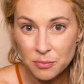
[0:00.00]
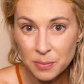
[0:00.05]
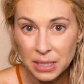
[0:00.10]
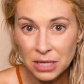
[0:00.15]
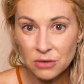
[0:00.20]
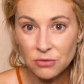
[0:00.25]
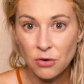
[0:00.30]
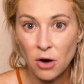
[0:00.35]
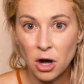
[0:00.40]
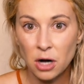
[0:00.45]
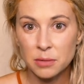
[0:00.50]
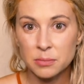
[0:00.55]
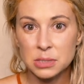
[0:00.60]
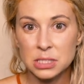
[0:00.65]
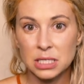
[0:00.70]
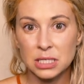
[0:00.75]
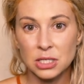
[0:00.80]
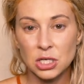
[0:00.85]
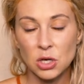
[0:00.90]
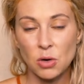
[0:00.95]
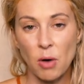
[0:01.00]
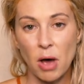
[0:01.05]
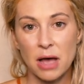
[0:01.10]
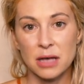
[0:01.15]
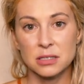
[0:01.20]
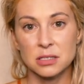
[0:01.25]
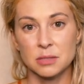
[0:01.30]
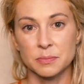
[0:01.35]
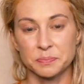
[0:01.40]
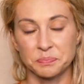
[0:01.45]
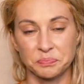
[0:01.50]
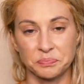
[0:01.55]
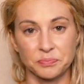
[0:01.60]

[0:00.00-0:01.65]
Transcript: mink farms in the US,